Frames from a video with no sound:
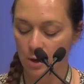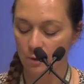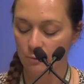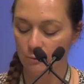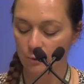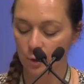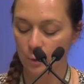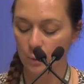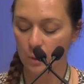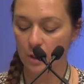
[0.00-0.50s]

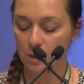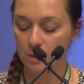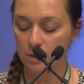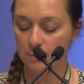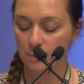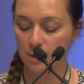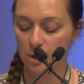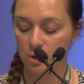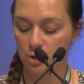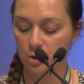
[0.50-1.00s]
following our
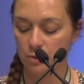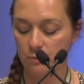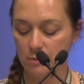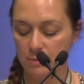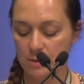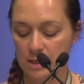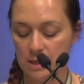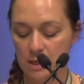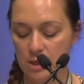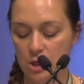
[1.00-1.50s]
departure
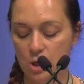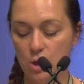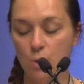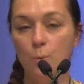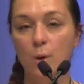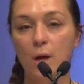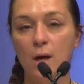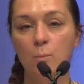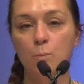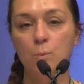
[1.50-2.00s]
from the
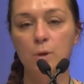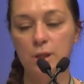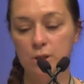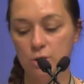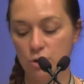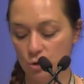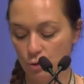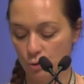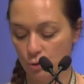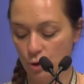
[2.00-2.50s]
EU and will
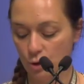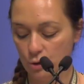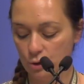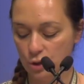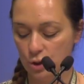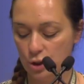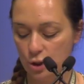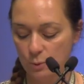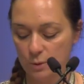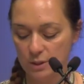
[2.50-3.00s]
ensure
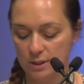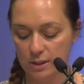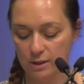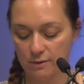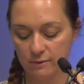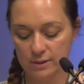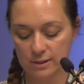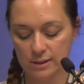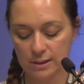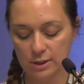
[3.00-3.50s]
continuity
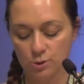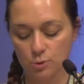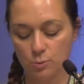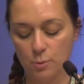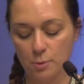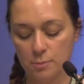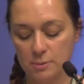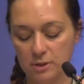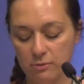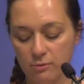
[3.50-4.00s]
of intellectual
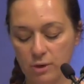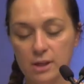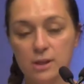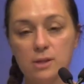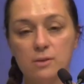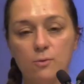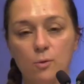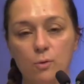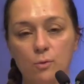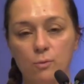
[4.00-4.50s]
property
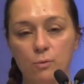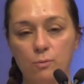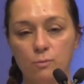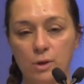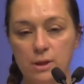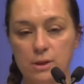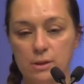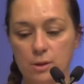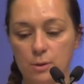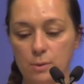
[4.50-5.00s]
rights for
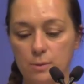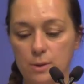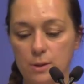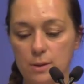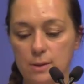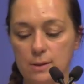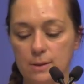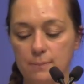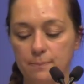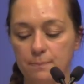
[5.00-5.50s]
rights
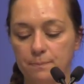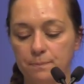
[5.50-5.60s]
holders.